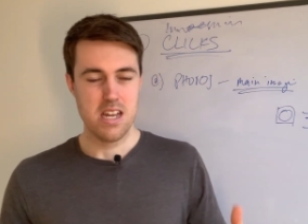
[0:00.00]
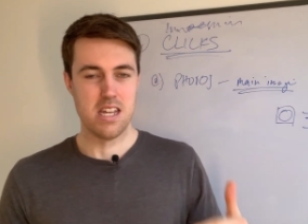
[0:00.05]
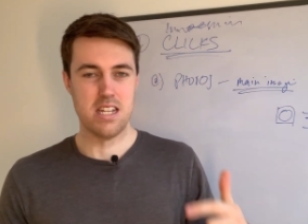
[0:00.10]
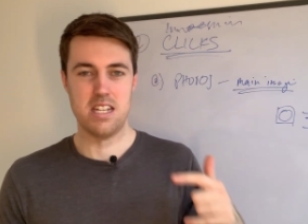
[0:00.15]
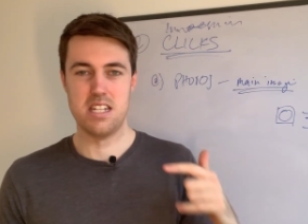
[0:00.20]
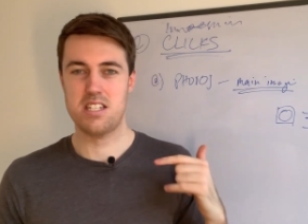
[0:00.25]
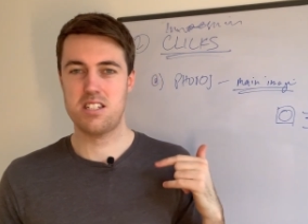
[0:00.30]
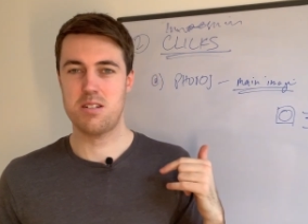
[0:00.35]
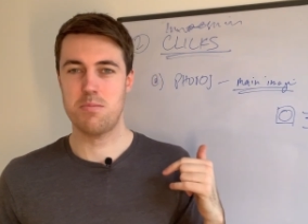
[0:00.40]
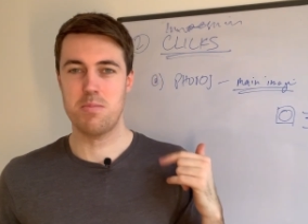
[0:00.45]

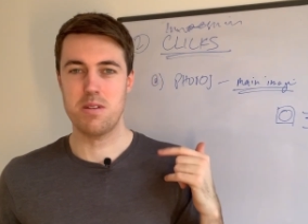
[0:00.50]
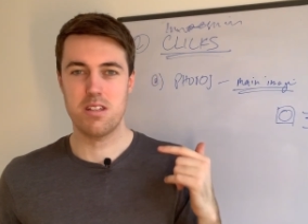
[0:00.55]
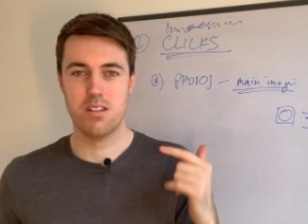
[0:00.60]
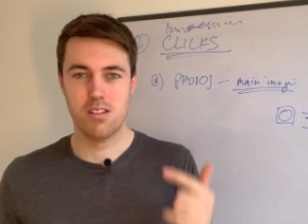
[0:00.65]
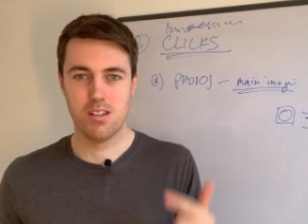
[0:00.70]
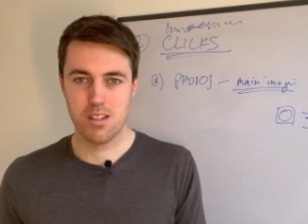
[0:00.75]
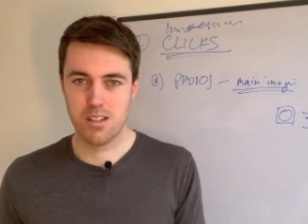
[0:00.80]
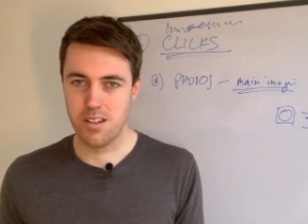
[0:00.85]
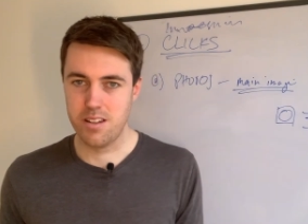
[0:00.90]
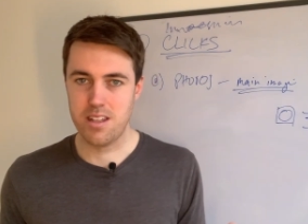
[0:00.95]
It needs to be
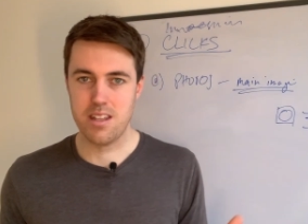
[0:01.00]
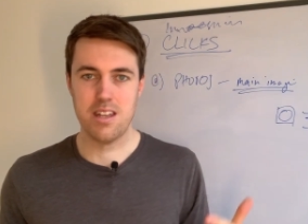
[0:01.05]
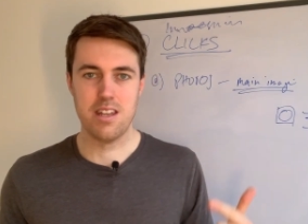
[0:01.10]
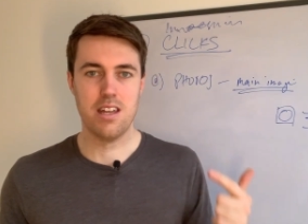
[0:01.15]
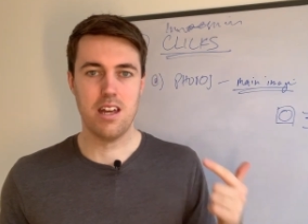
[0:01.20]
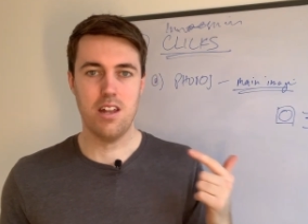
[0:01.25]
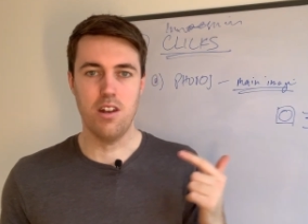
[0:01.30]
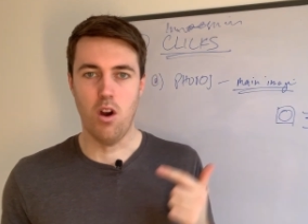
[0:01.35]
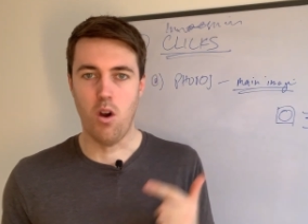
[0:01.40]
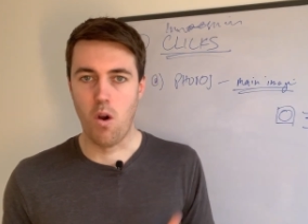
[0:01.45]

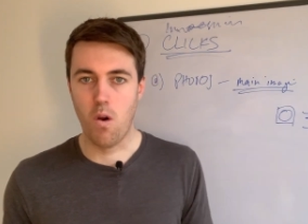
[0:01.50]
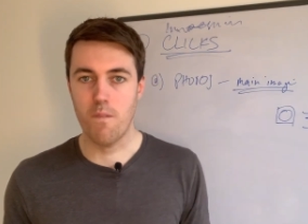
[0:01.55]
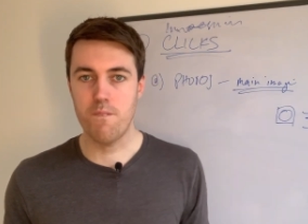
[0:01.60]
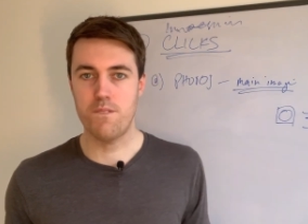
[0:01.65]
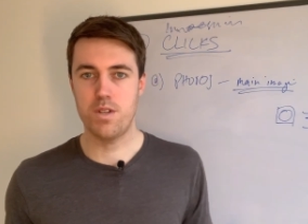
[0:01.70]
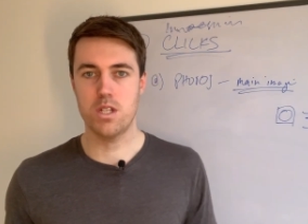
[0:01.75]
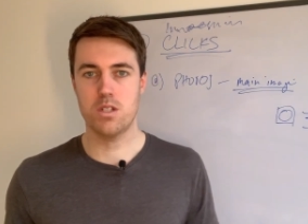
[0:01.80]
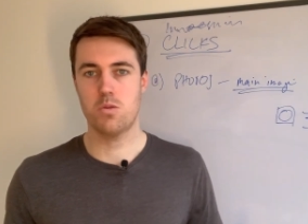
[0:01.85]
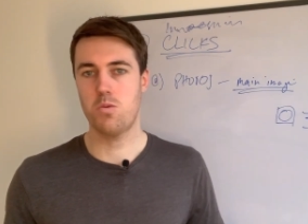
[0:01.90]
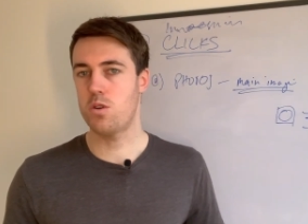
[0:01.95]
clear and
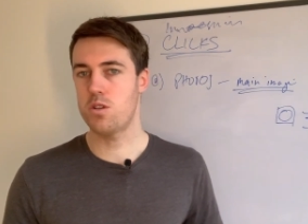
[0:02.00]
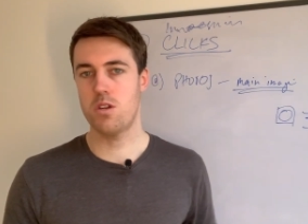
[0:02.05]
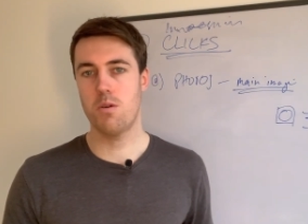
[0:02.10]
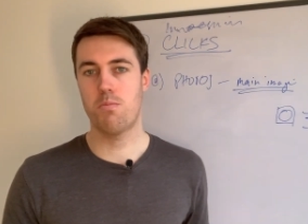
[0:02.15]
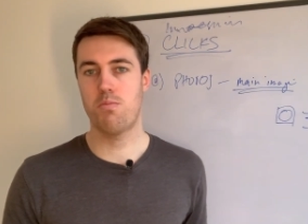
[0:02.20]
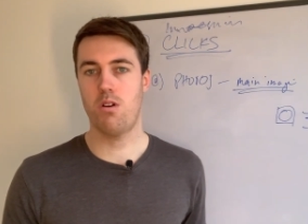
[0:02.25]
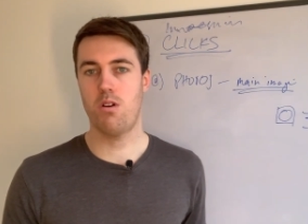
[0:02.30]
obvious what your